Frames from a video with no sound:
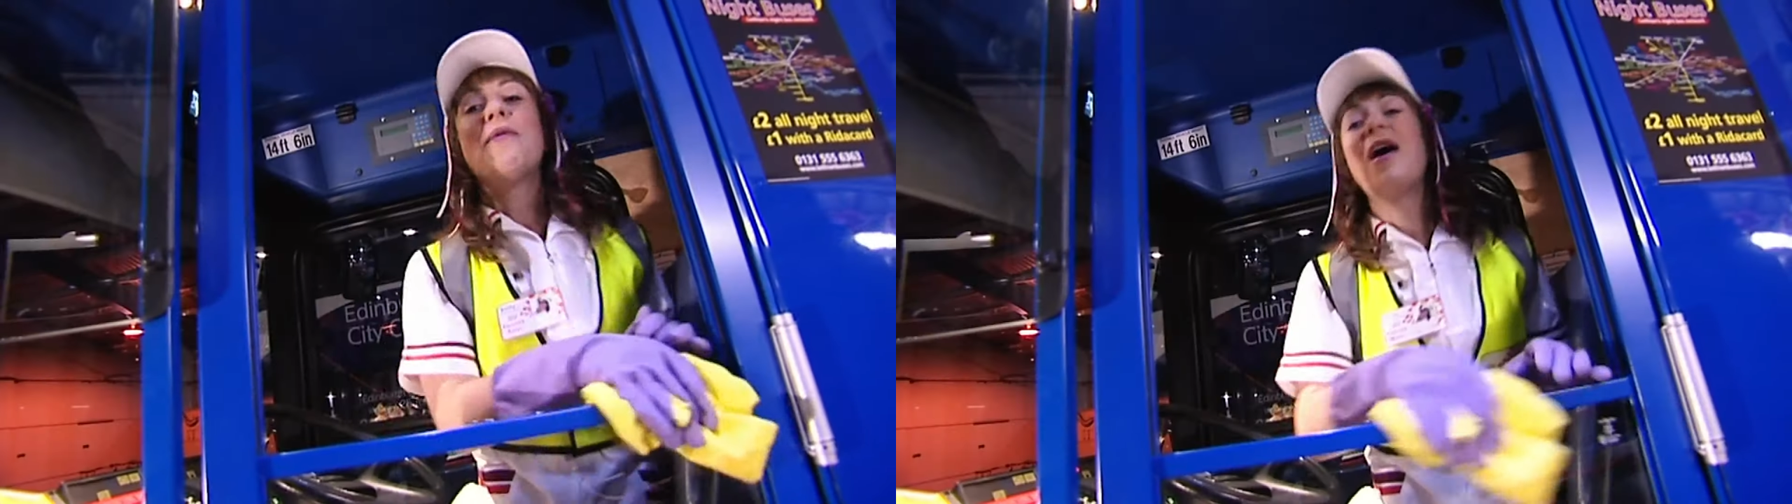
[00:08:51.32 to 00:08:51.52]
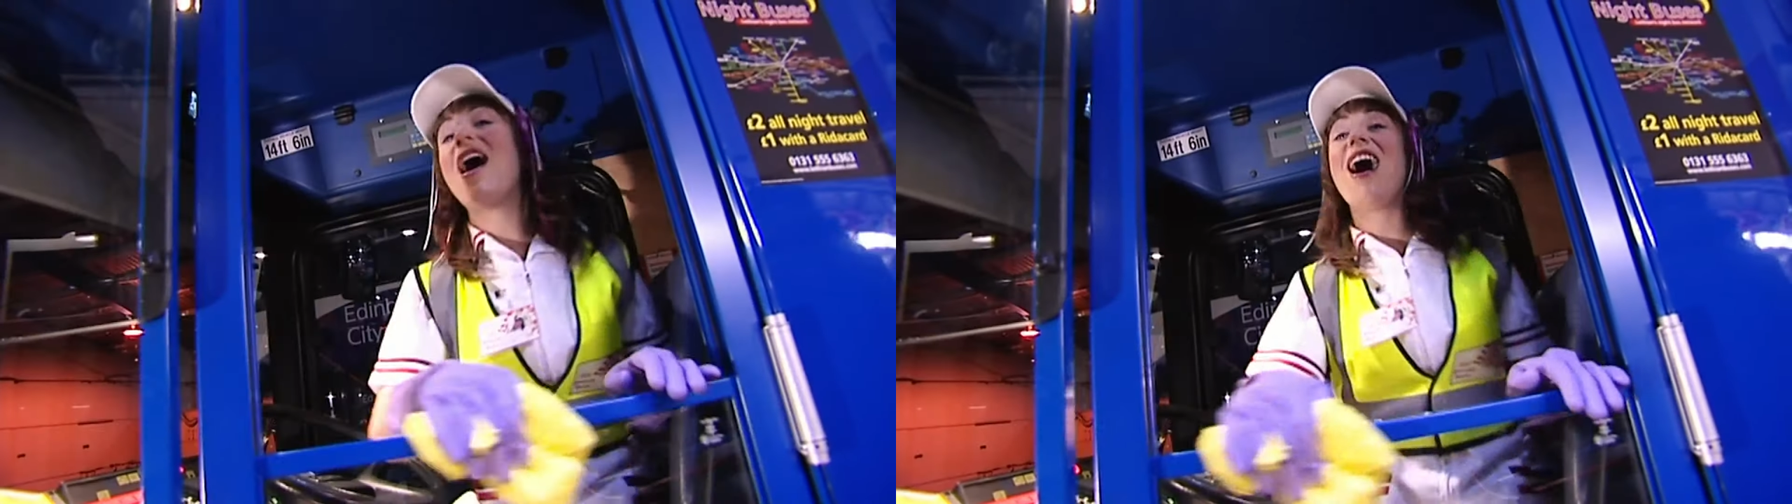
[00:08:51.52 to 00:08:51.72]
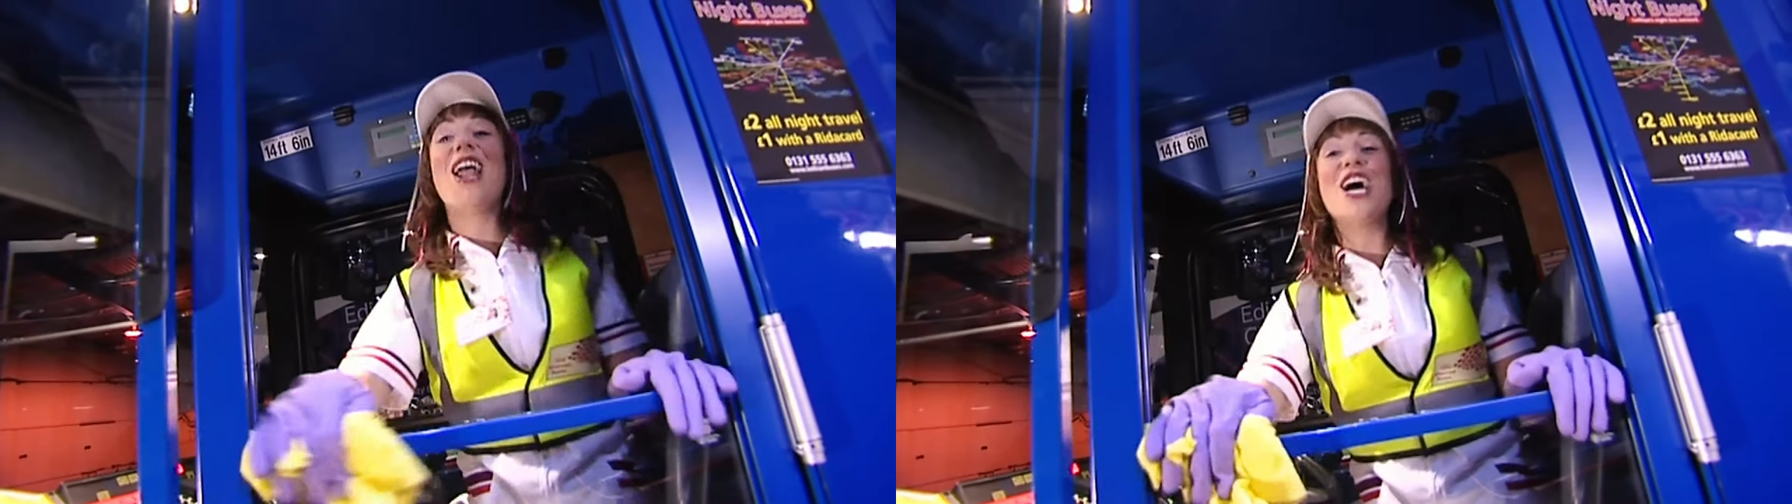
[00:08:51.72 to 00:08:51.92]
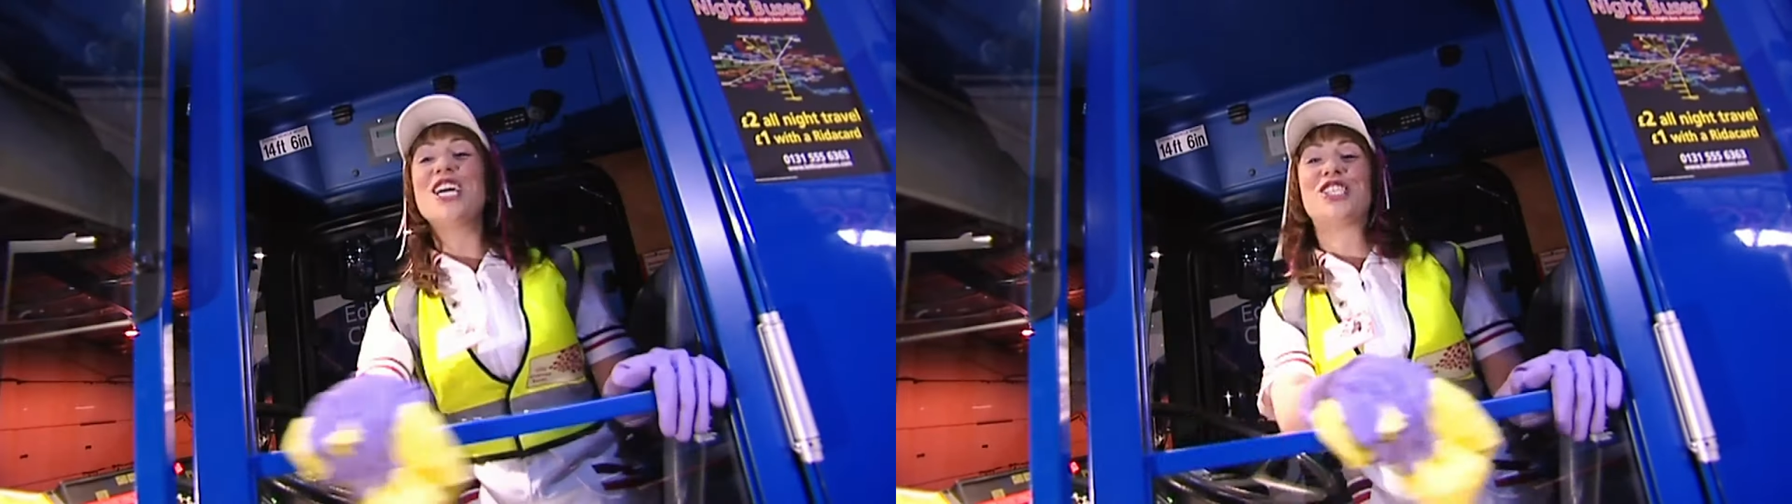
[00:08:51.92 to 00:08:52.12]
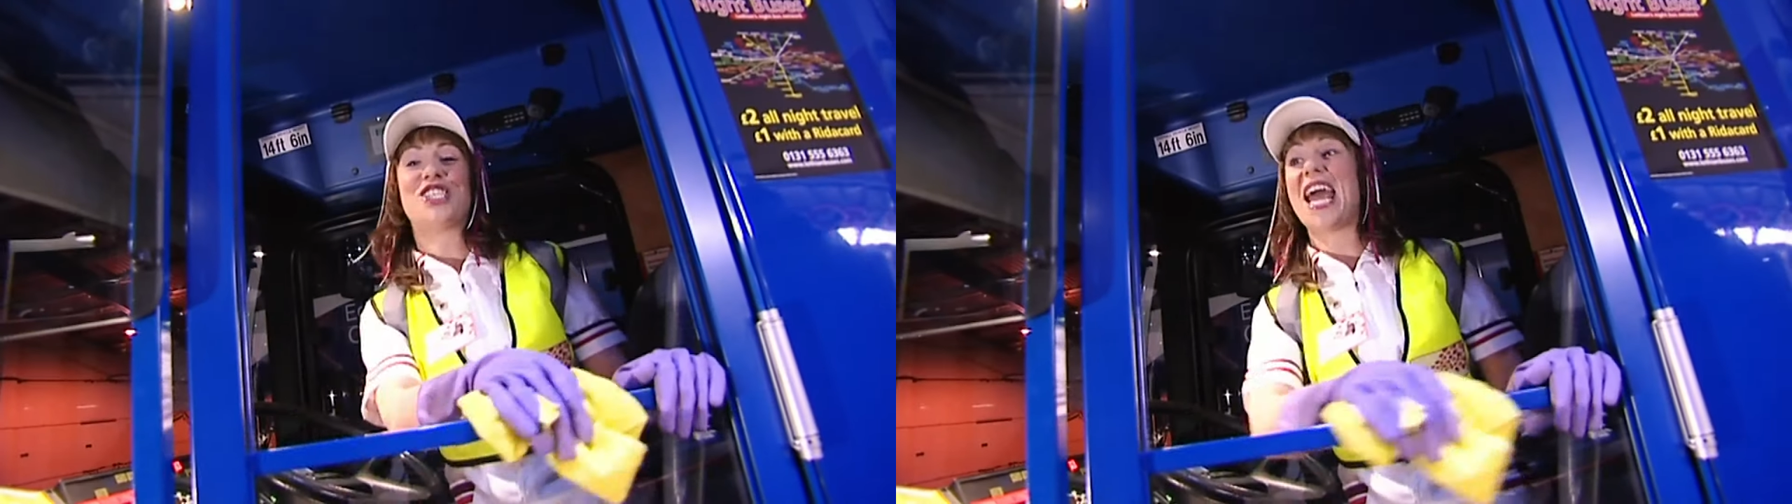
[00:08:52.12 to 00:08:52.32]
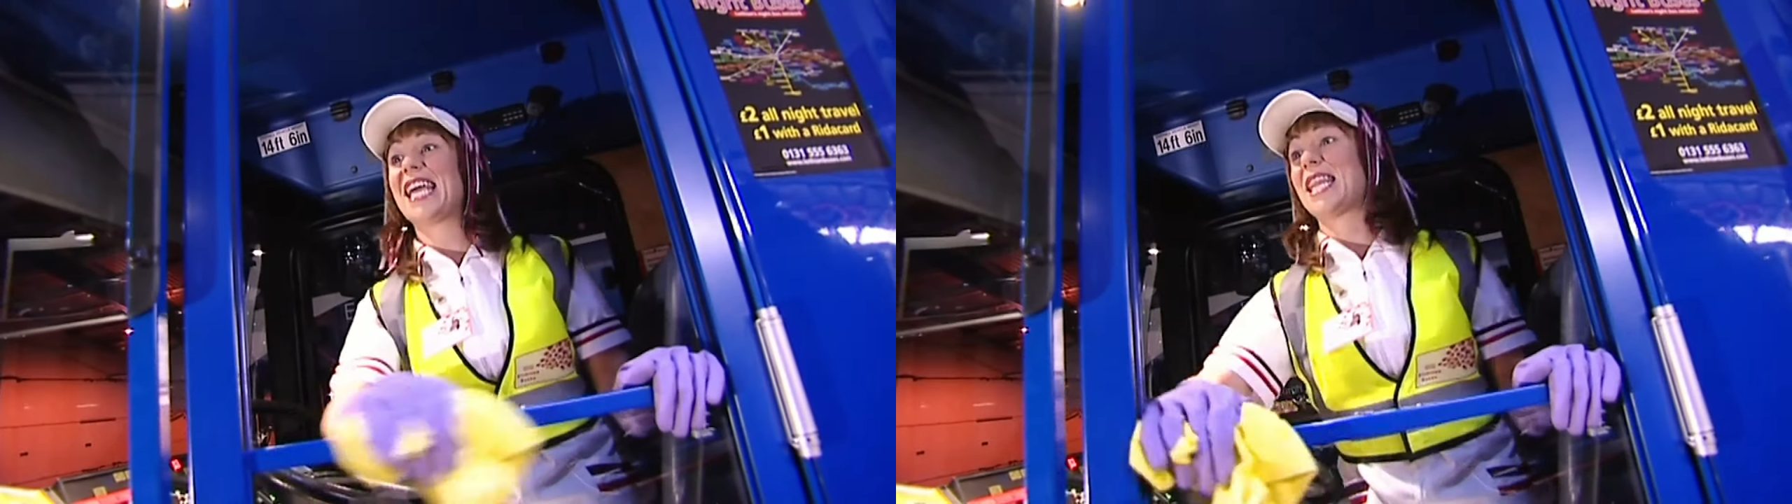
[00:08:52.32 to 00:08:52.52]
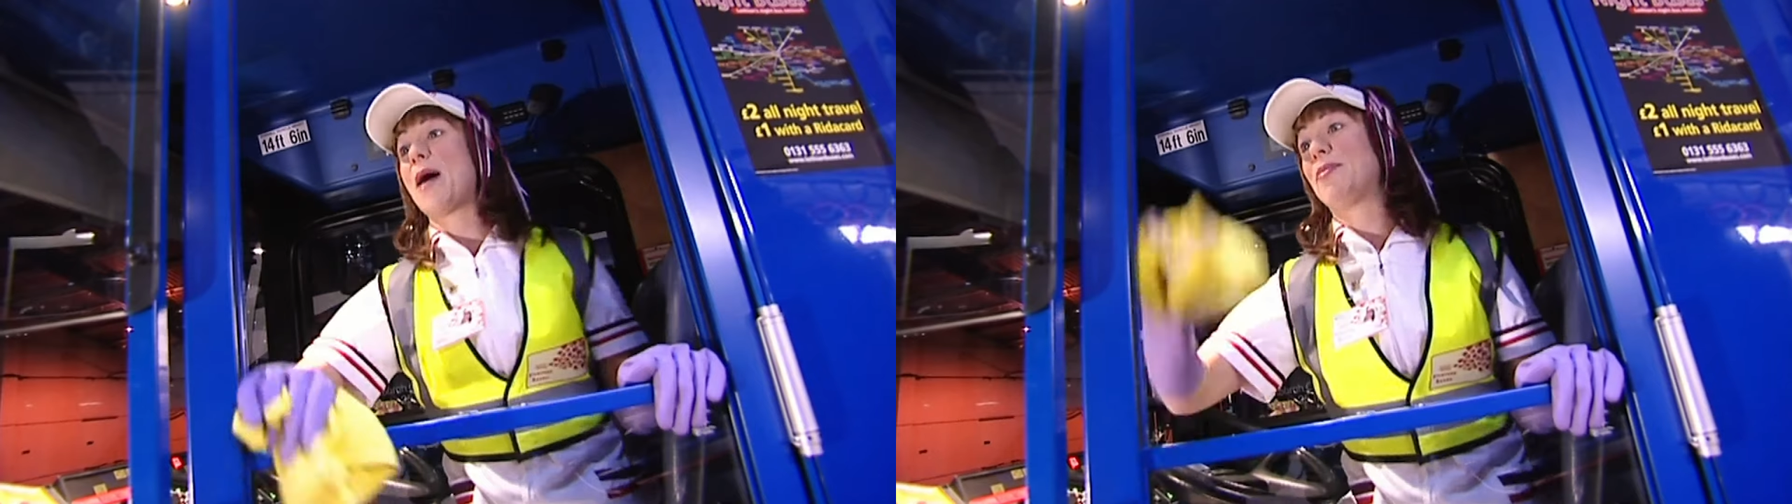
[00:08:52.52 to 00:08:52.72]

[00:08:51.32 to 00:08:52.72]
Polishing the